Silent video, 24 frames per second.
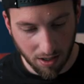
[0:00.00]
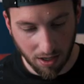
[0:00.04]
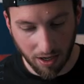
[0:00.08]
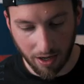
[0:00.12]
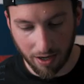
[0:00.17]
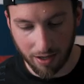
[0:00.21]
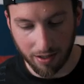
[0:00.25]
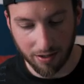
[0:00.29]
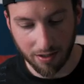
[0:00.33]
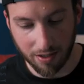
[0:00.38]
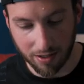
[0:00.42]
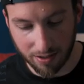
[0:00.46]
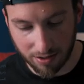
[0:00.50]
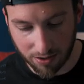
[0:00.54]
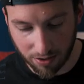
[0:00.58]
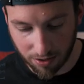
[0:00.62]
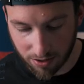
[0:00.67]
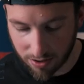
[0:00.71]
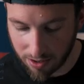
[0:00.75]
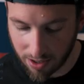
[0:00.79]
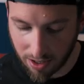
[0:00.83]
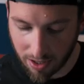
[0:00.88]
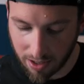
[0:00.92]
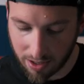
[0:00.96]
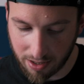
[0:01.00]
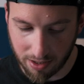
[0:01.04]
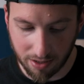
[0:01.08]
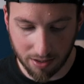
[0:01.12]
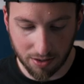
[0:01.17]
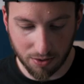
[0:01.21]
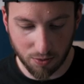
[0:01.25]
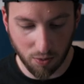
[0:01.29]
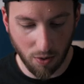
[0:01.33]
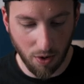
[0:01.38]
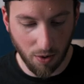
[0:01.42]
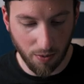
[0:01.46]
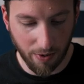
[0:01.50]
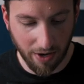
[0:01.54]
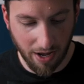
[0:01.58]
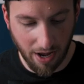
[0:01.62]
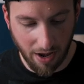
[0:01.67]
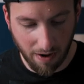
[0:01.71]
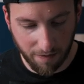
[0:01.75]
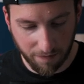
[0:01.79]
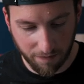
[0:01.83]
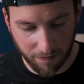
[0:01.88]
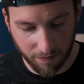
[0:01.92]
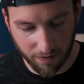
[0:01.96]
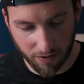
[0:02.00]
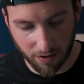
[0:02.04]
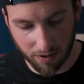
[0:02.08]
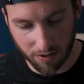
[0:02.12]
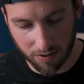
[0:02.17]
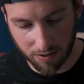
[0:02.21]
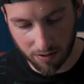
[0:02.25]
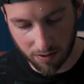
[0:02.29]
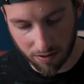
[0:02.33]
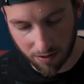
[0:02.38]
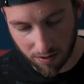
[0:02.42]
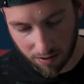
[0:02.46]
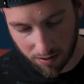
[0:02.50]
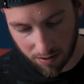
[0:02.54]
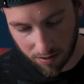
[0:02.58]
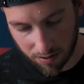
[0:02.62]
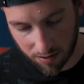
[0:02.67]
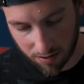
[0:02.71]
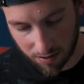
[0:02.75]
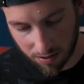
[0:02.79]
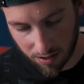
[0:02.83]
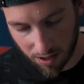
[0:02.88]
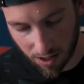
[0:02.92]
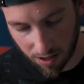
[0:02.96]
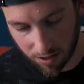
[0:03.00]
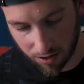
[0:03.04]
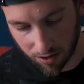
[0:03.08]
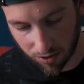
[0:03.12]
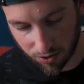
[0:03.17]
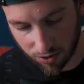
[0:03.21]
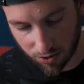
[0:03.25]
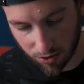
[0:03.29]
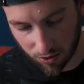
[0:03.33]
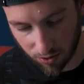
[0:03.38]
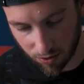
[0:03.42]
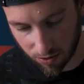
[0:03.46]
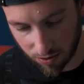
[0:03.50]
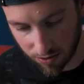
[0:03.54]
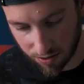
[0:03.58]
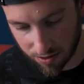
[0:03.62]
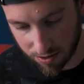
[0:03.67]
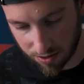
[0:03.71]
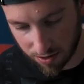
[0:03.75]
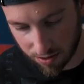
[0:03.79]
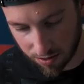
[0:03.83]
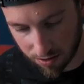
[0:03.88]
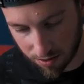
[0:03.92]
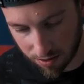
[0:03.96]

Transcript: All right, this looks like is what we have for color tools.